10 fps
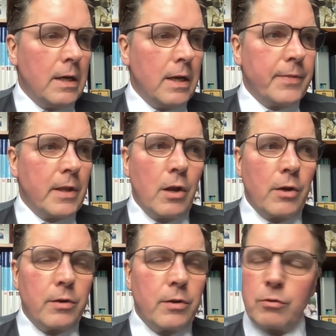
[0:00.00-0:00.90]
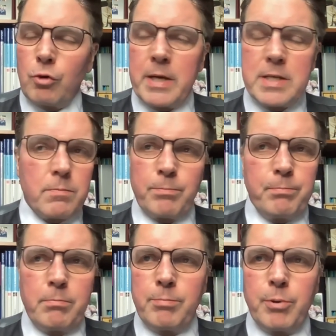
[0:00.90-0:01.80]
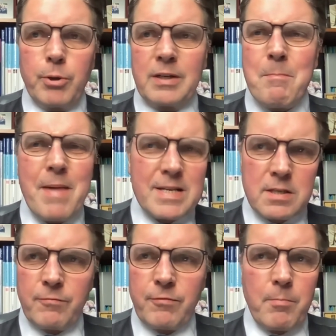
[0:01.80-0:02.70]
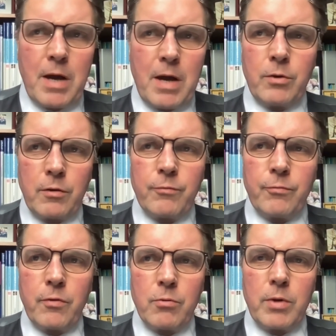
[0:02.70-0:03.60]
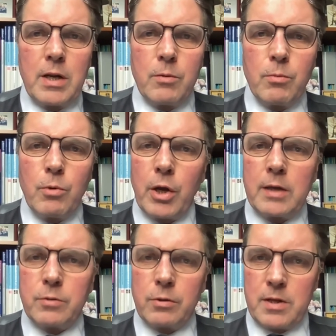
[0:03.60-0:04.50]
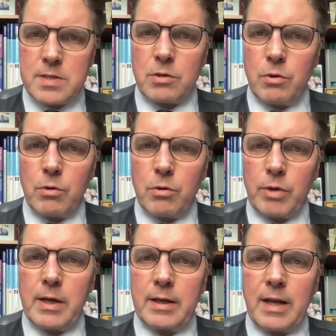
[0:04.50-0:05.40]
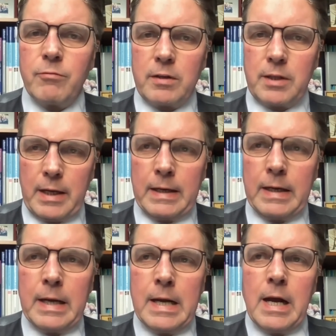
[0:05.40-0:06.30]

and the London group has put in a massive amount of really work into this to look really at everything.